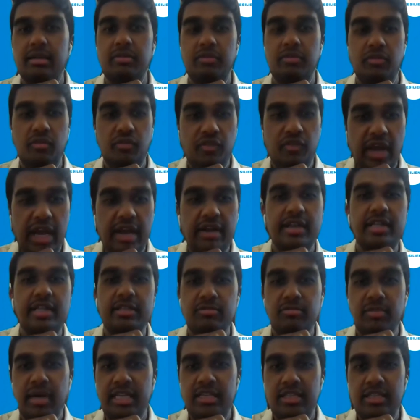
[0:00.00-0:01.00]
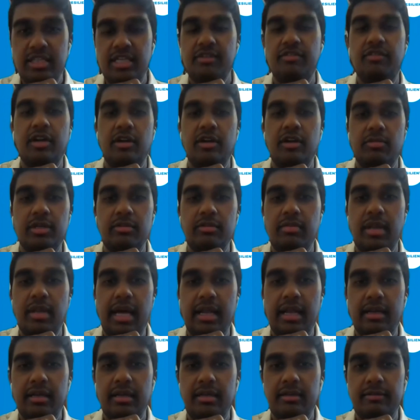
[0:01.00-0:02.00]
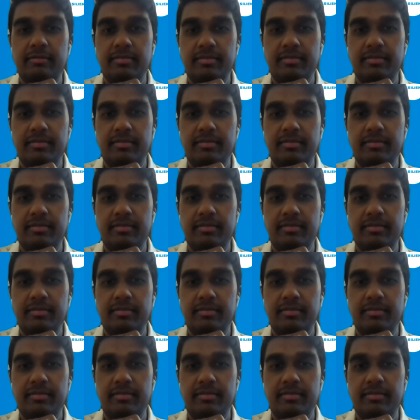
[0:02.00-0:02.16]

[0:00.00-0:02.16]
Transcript: Where is my chief urban planner?